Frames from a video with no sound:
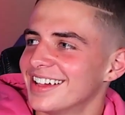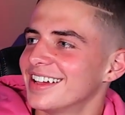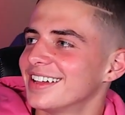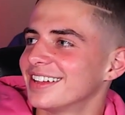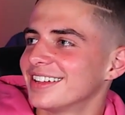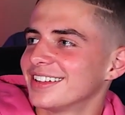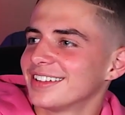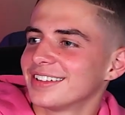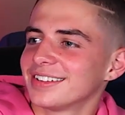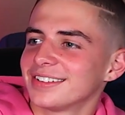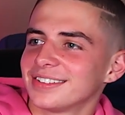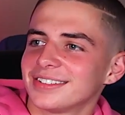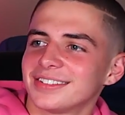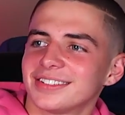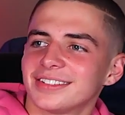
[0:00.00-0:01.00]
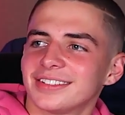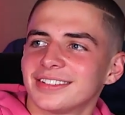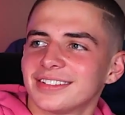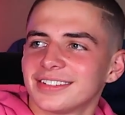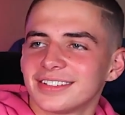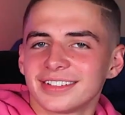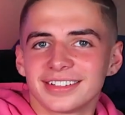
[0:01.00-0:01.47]

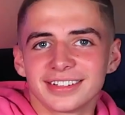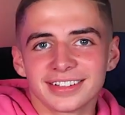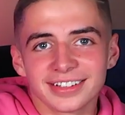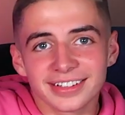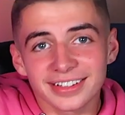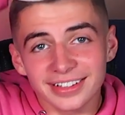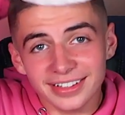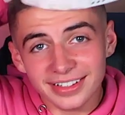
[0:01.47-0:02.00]
[no speech]